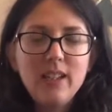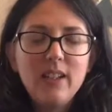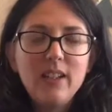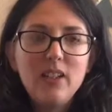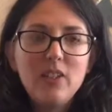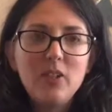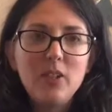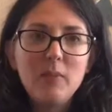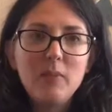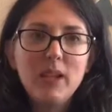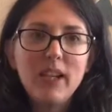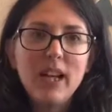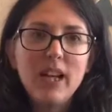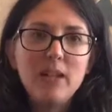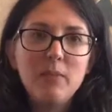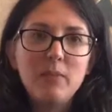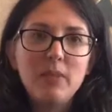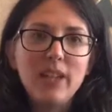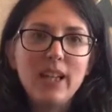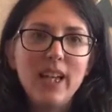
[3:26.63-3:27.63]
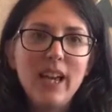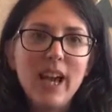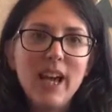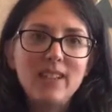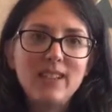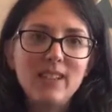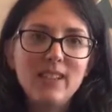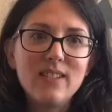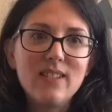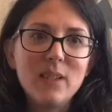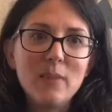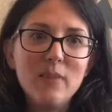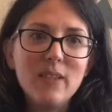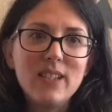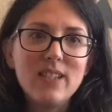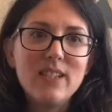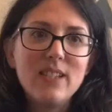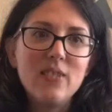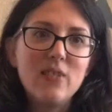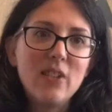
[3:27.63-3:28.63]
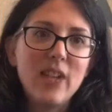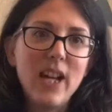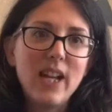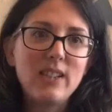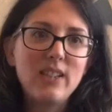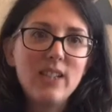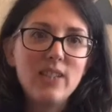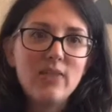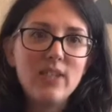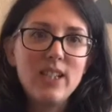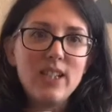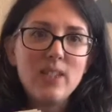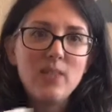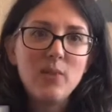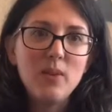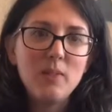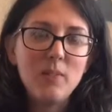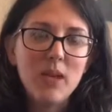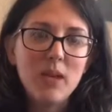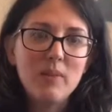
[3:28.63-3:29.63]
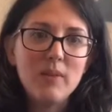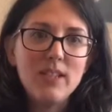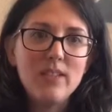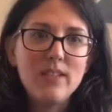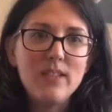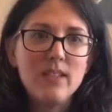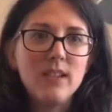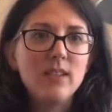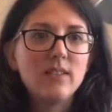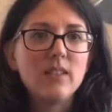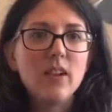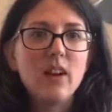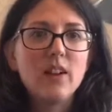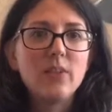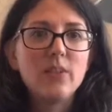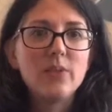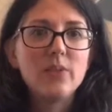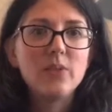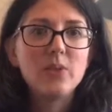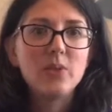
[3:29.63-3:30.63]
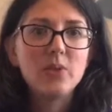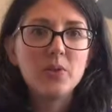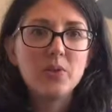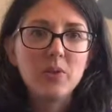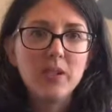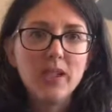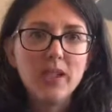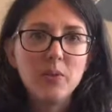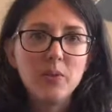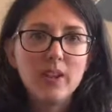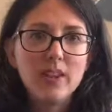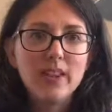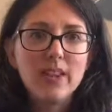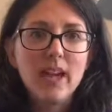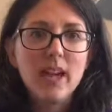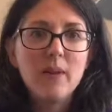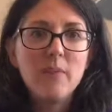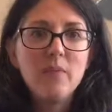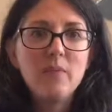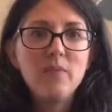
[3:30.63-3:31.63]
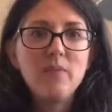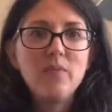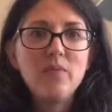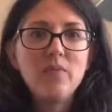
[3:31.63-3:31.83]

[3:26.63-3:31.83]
You can be kind of play acting some of these different activities with babies and young toddlers as you're reading with them.